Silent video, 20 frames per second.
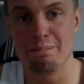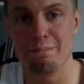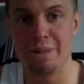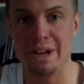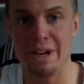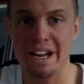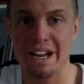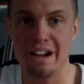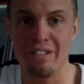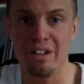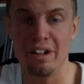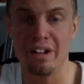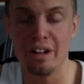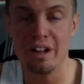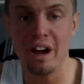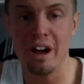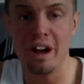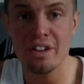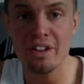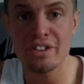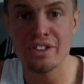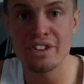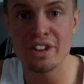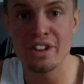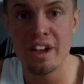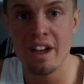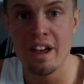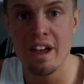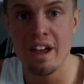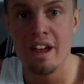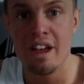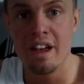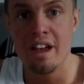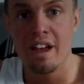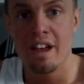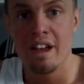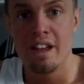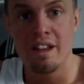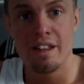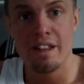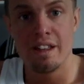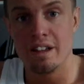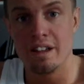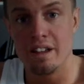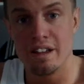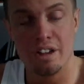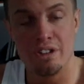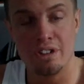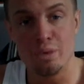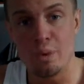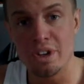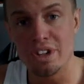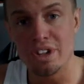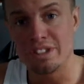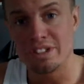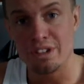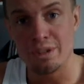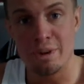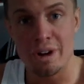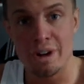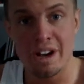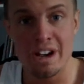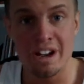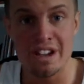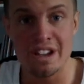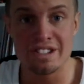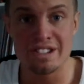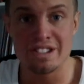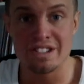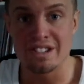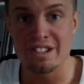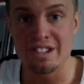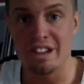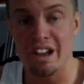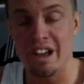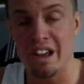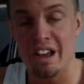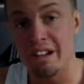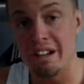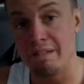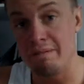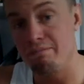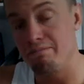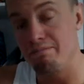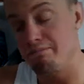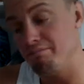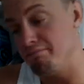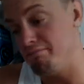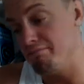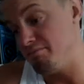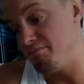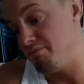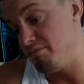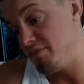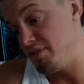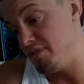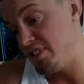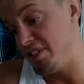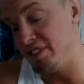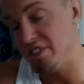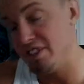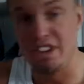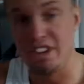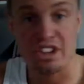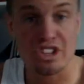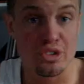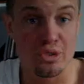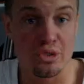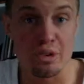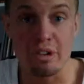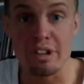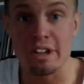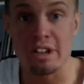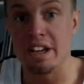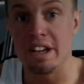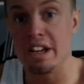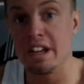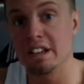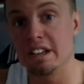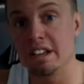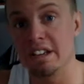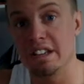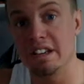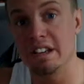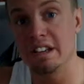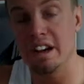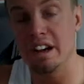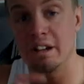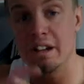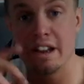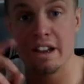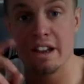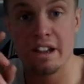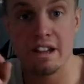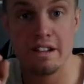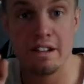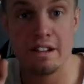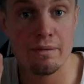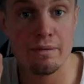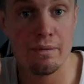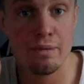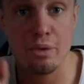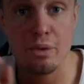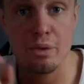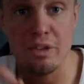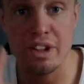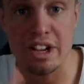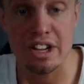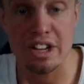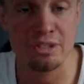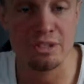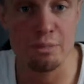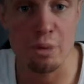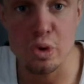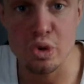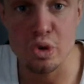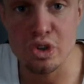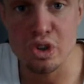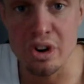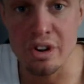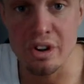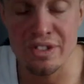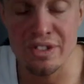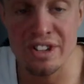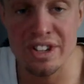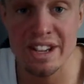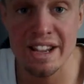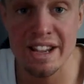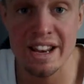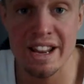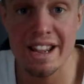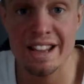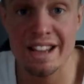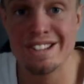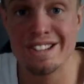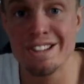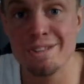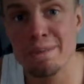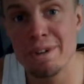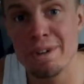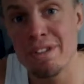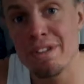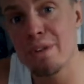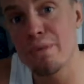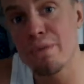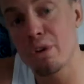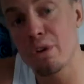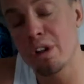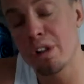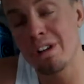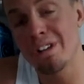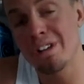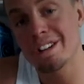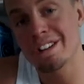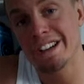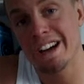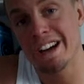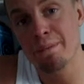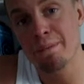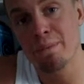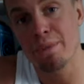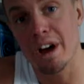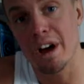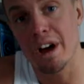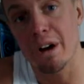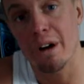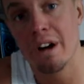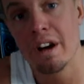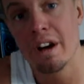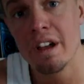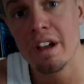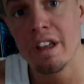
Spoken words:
big of a loss, not wrestling wise, not sexually, not for the exposure of TNA. She has been there for a long time though,